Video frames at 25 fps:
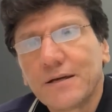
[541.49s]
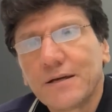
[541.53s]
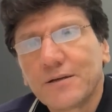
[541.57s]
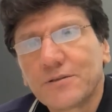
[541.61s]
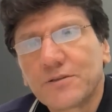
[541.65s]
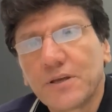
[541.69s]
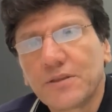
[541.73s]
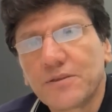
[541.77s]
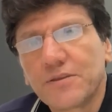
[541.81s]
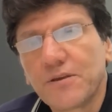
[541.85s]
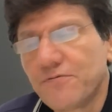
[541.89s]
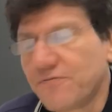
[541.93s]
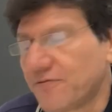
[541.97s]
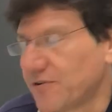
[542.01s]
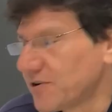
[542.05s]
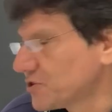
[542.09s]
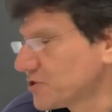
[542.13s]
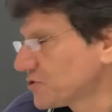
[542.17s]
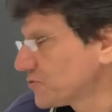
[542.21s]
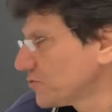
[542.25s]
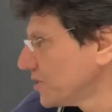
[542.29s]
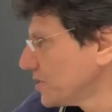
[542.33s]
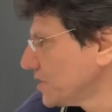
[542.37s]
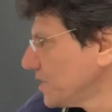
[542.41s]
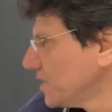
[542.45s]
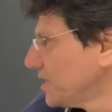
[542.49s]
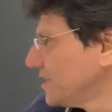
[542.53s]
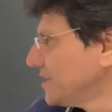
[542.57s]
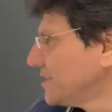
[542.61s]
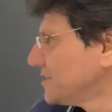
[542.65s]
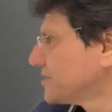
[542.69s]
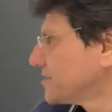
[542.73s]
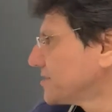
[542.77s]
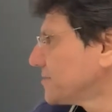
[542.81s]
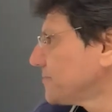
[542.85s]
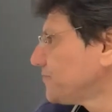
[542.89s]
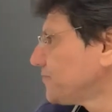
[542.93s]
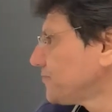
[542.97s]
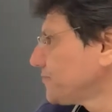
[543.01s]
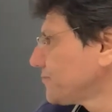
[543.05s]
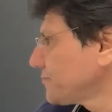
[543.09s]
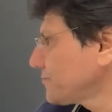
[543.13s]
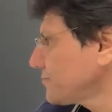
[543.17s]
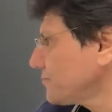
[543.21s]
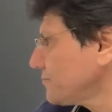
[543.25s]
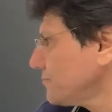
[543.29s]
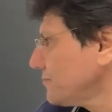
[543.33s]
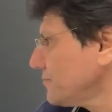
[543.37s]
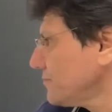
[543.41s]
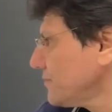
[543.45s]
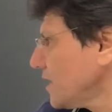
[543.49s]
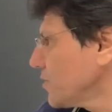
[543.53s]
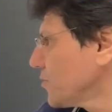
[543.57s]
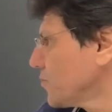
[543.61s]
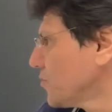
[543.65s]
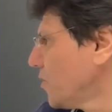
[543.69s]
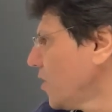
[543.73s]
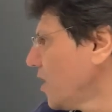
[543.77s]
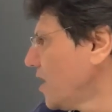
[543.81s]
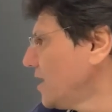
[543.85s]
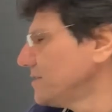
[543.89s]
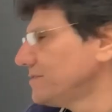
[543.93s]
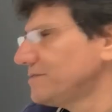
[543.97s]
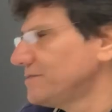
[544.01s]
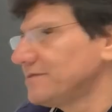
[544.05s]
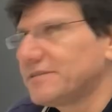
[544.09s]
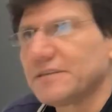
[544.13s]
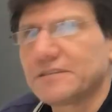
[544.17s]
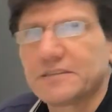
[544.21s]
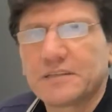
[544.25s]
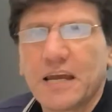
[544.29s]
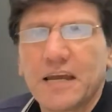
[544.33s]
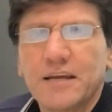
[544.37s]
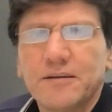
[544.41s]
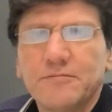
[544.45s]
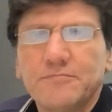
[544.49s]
The first one is quantity.